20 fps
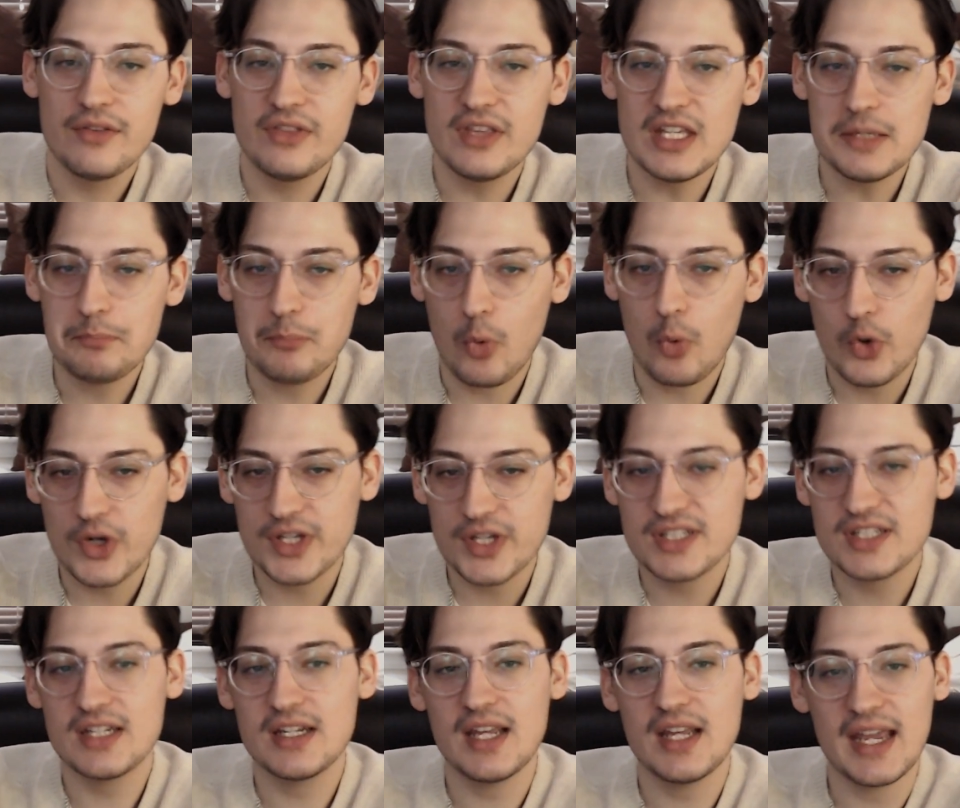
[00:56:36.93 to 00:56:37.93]
the
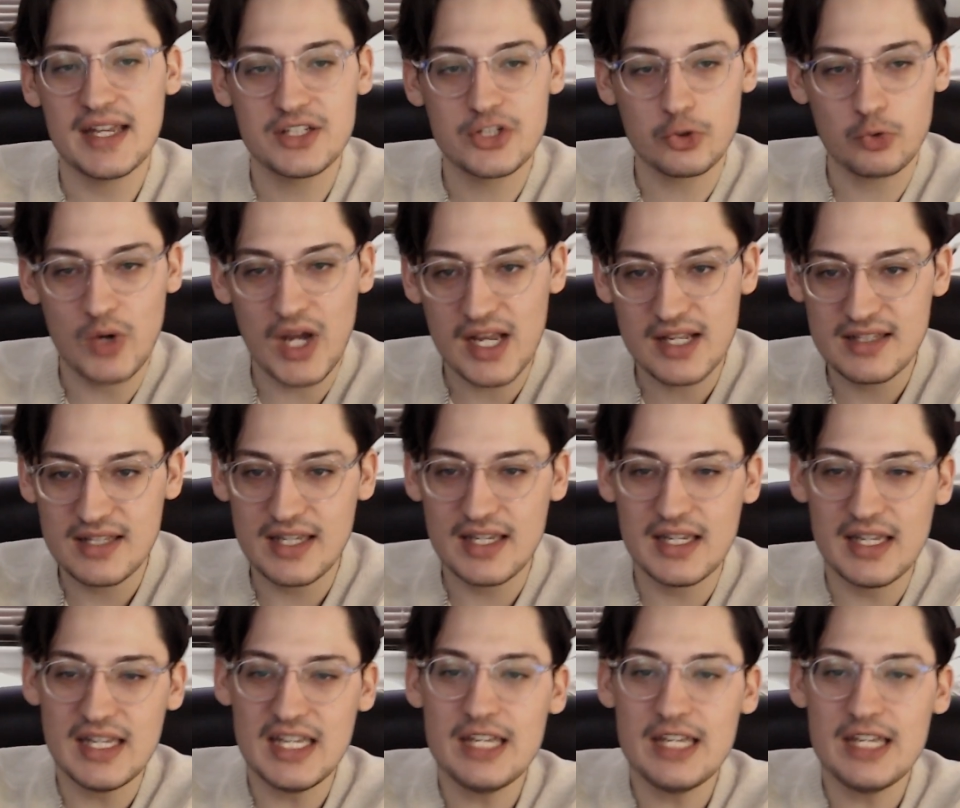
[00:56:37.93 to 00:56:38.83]
pointing and directing.